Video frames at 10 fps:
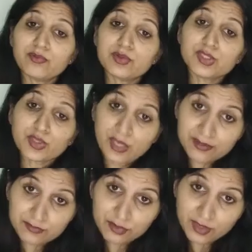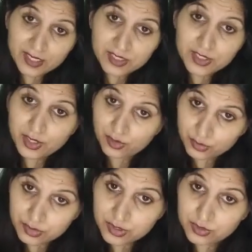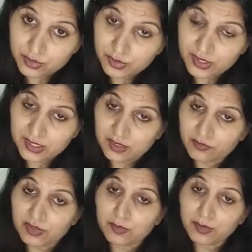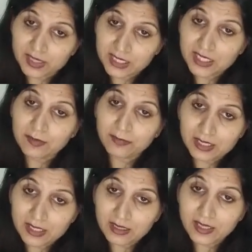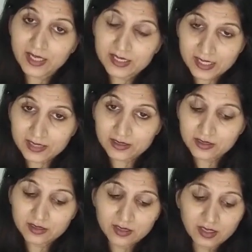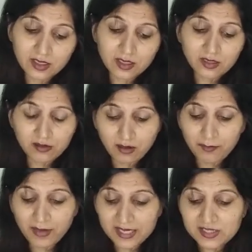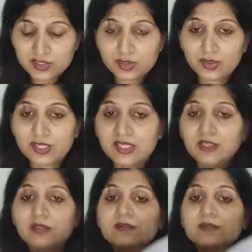you have to write your own story with beginning, middle and end. My story